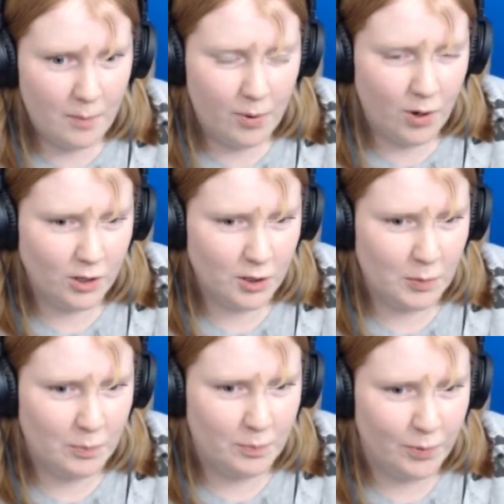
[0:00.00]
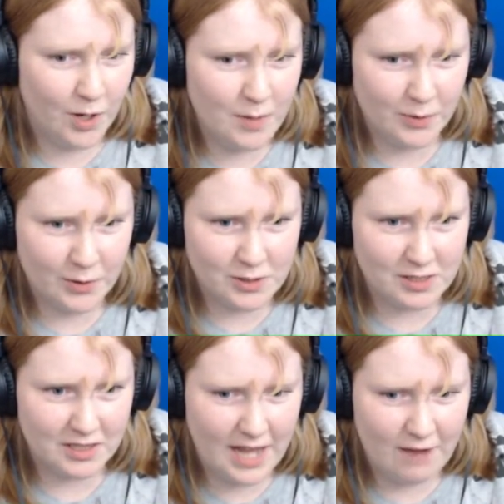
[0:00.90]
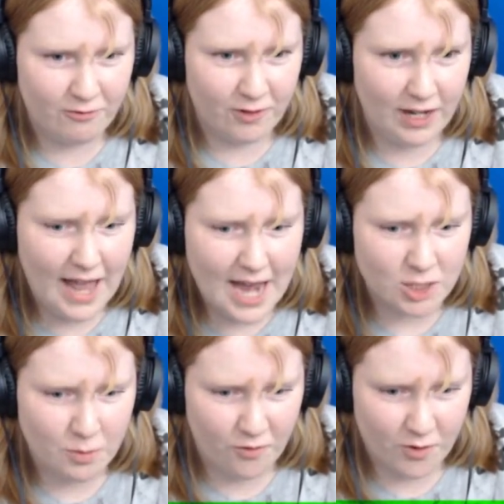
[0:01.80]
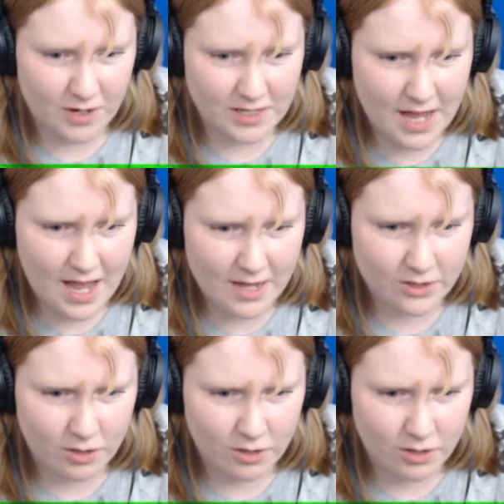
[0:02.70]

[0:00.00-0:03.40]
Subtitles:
Poor little boy blue's life flashed before his eyes.